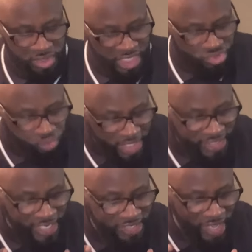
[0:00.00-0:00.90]
is
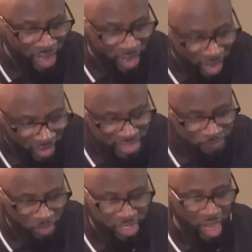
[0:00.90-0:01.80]
written in their
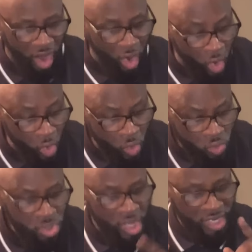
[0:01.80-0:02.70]
hearts for their
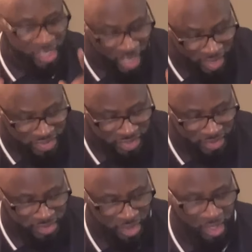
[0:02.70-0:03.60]
own
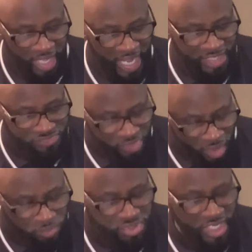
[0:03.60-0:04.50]
conscience and
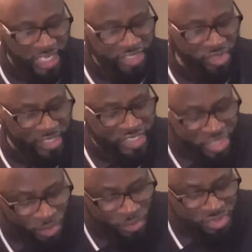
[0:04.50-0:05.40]
thoughts either
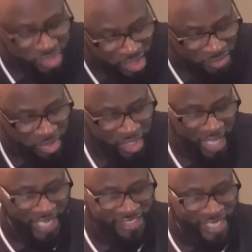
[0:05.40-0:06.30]
accuse them
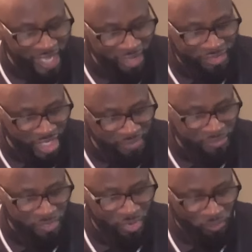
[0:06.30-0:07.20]
and tell
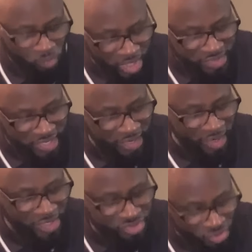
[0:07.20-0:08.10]
them what they
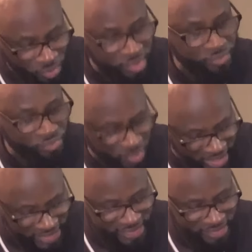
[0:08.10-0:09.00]
are doing
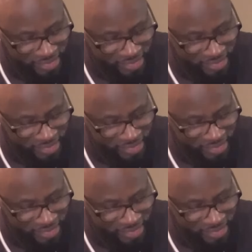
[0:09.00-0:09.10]
right.